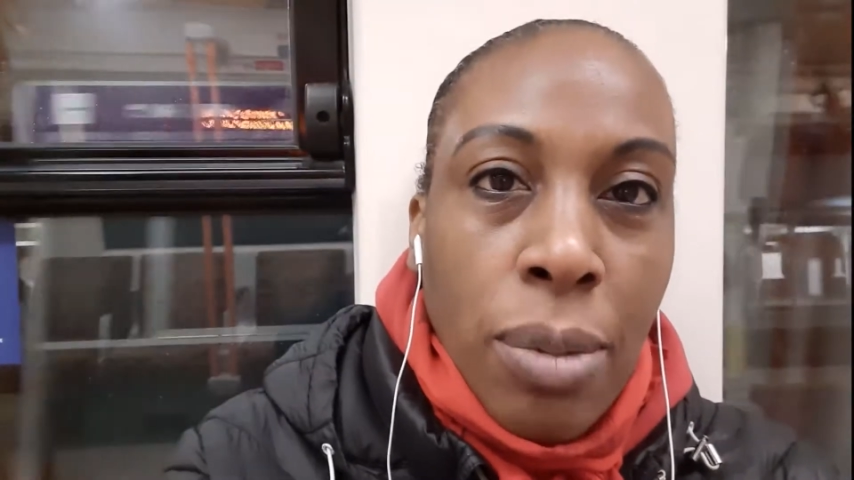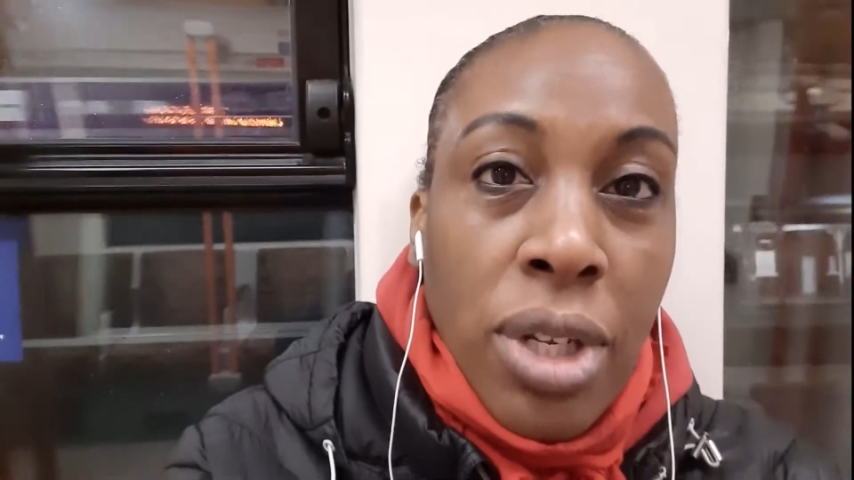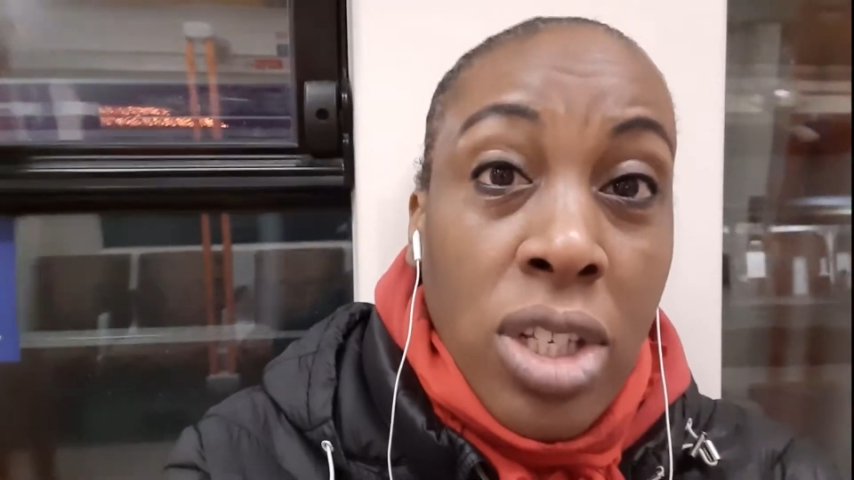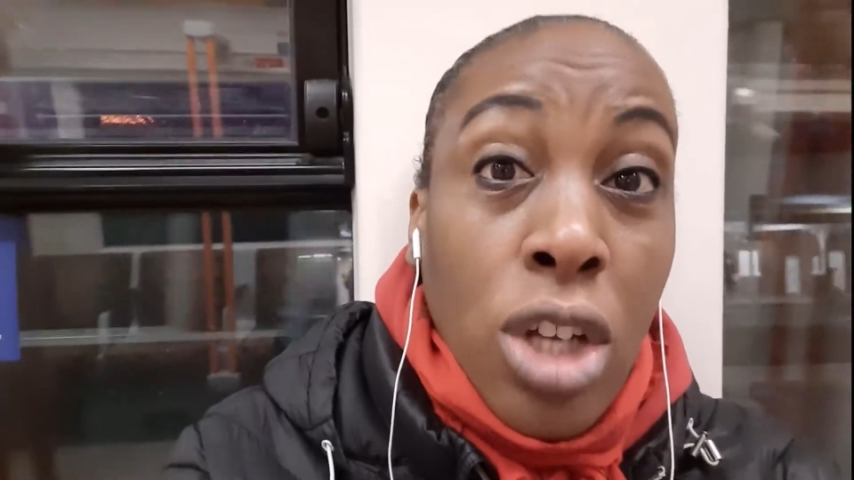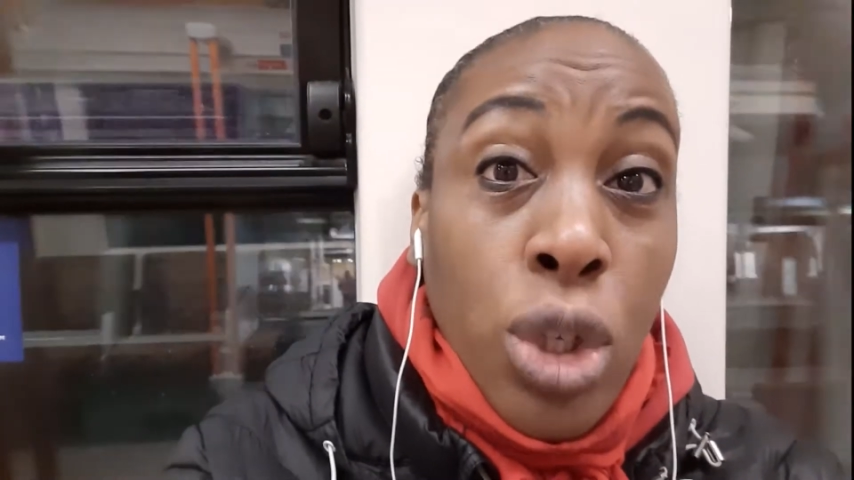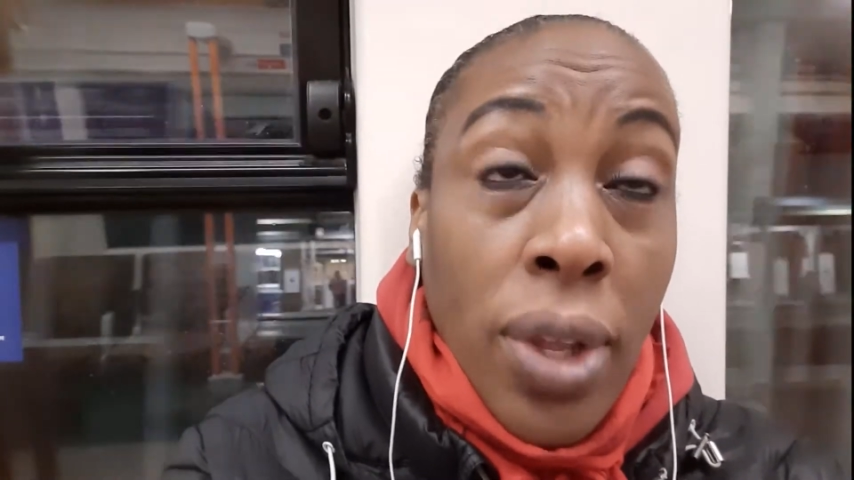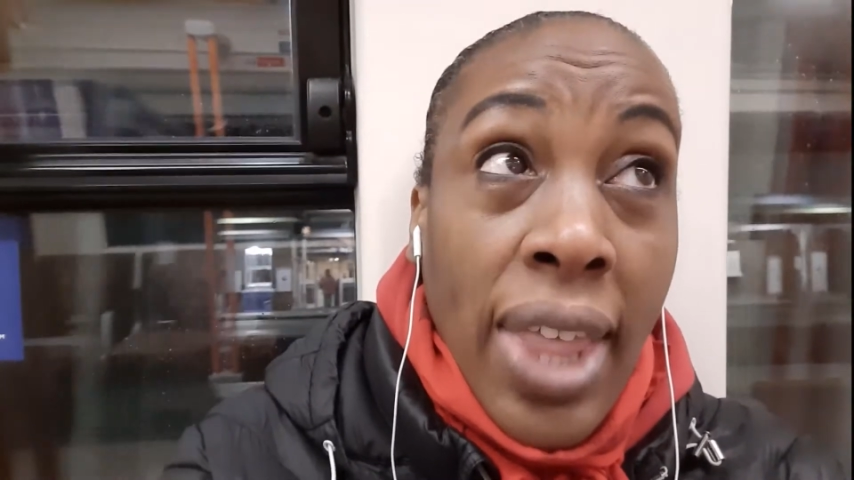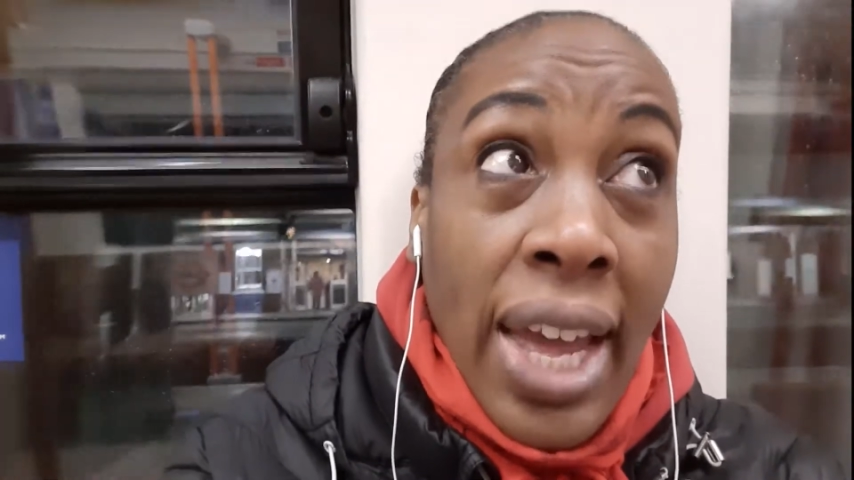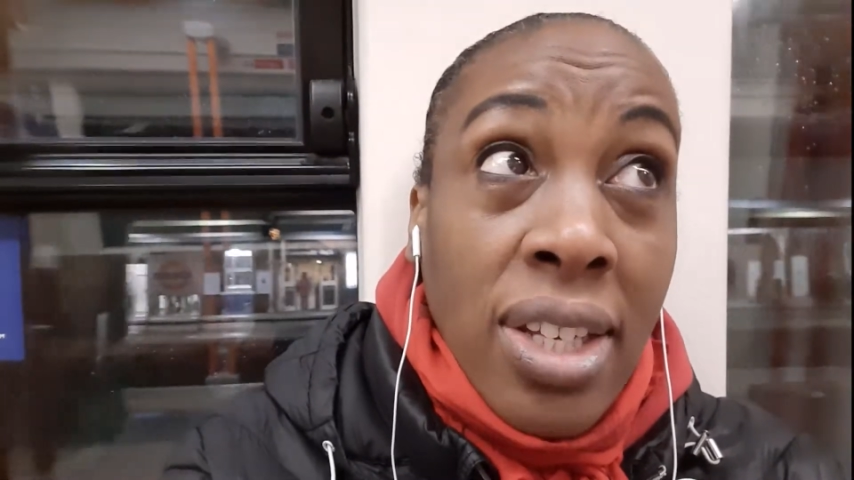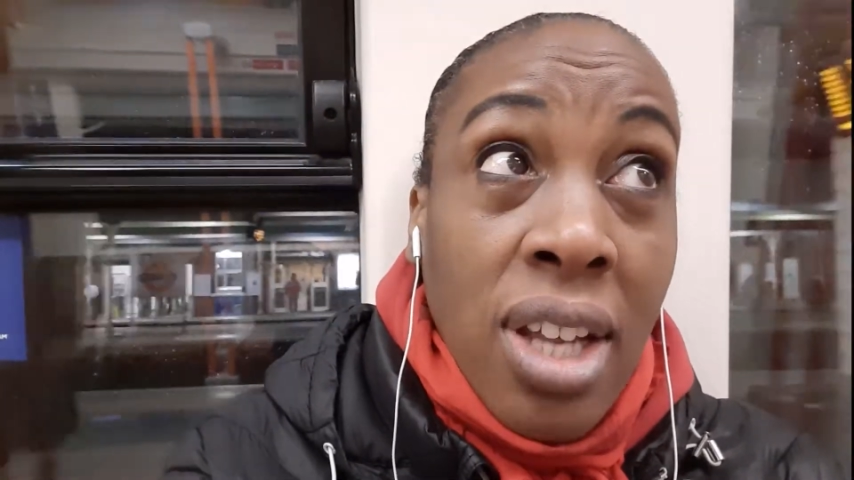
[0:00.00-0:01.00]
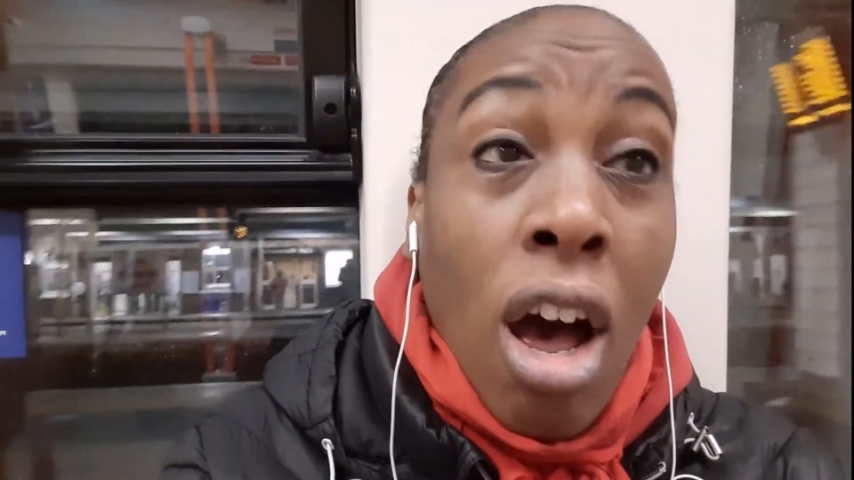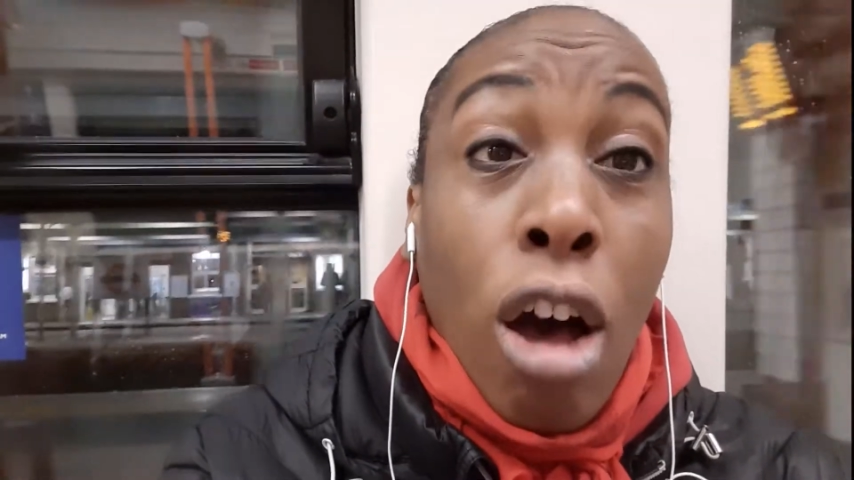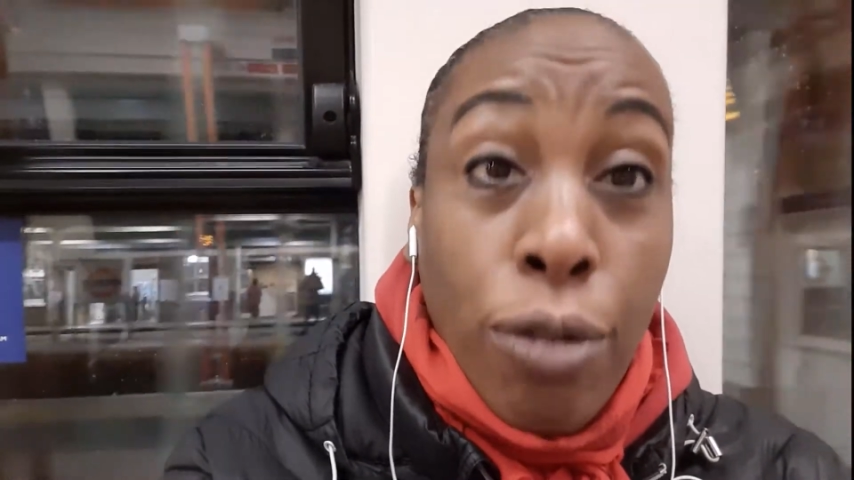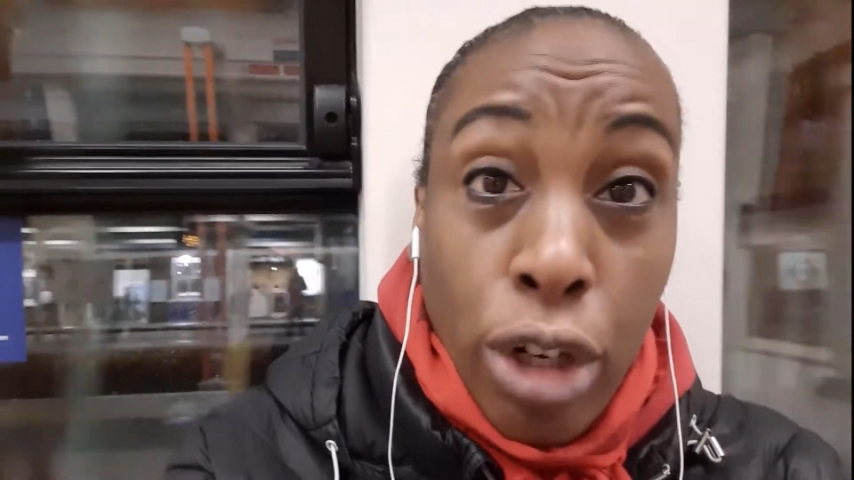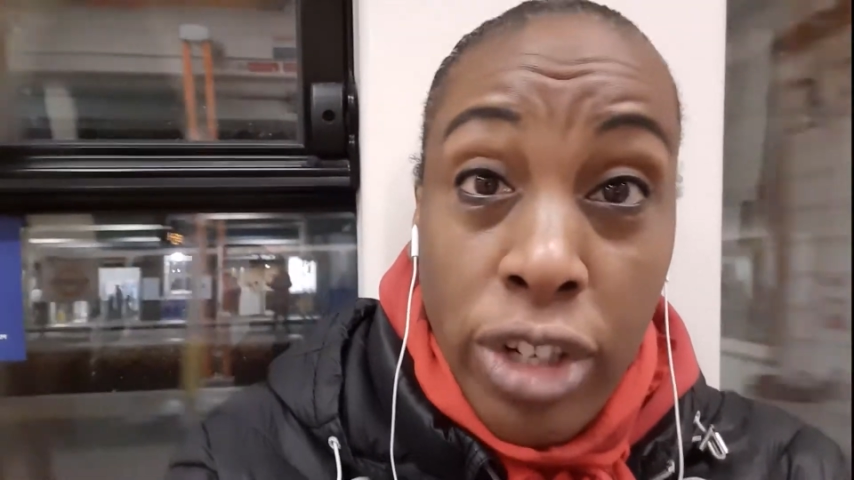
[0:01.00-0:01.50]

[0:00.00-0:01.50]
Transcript: I'm going to start doing that after